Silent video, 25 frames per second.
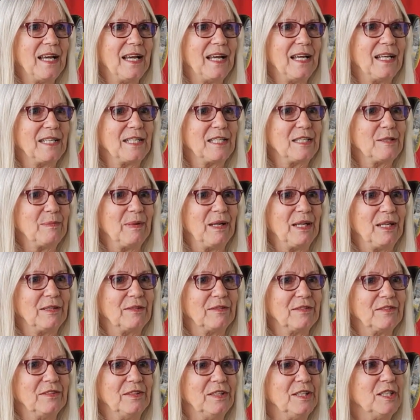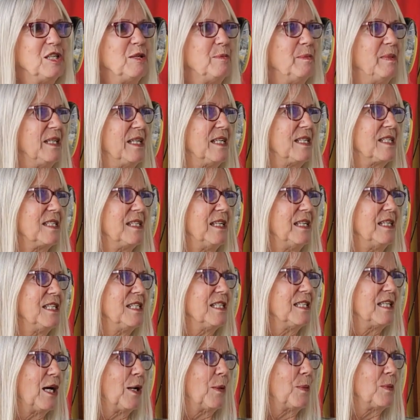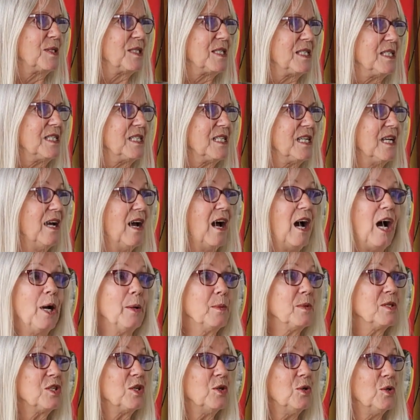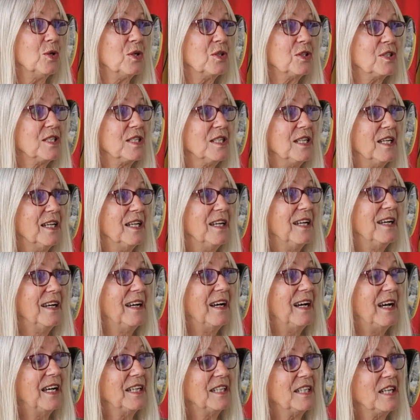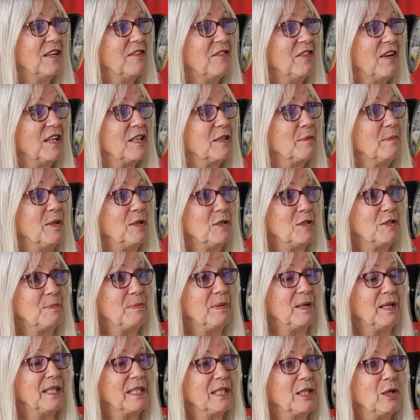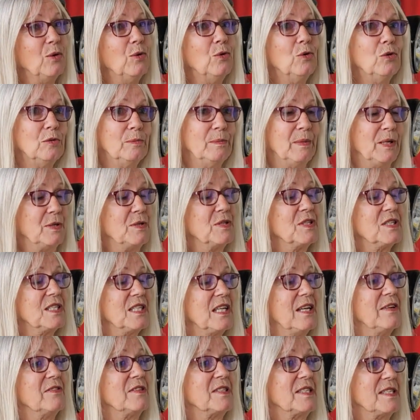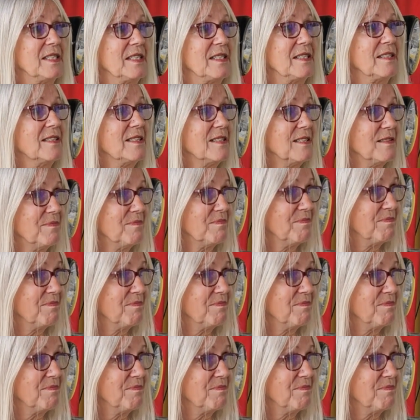And about 30 minutes later, that was it. I was hooked, and I've had a motorbike almost ever since.